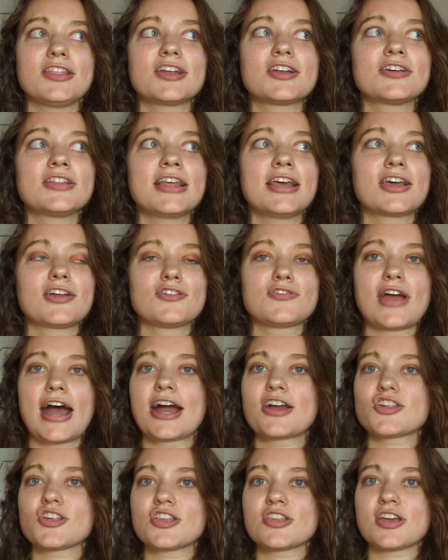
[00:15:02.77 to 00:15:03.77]
literally,
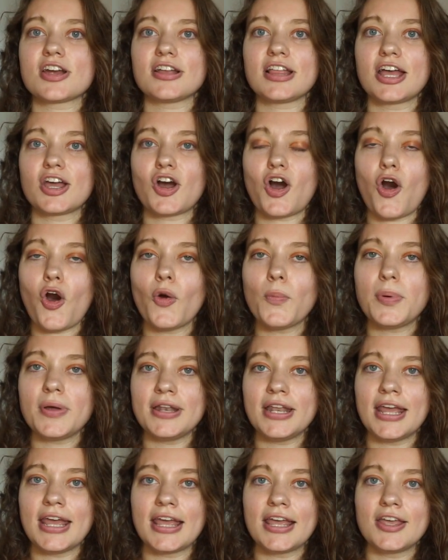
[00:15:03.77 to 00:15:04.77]
contractions are like
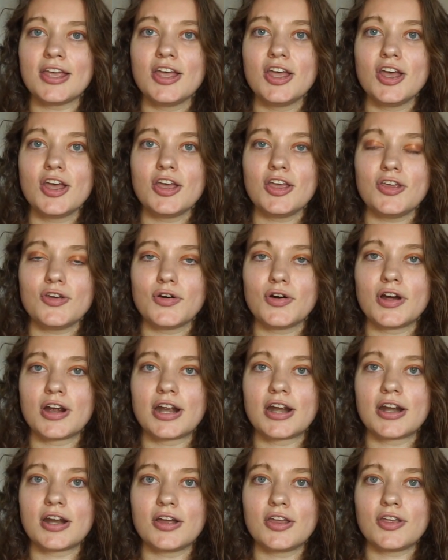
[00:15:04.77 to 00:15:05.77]
opening
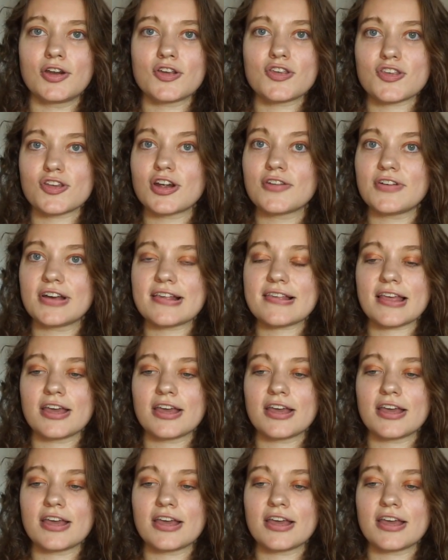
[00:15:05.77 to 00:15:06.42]
your cervix,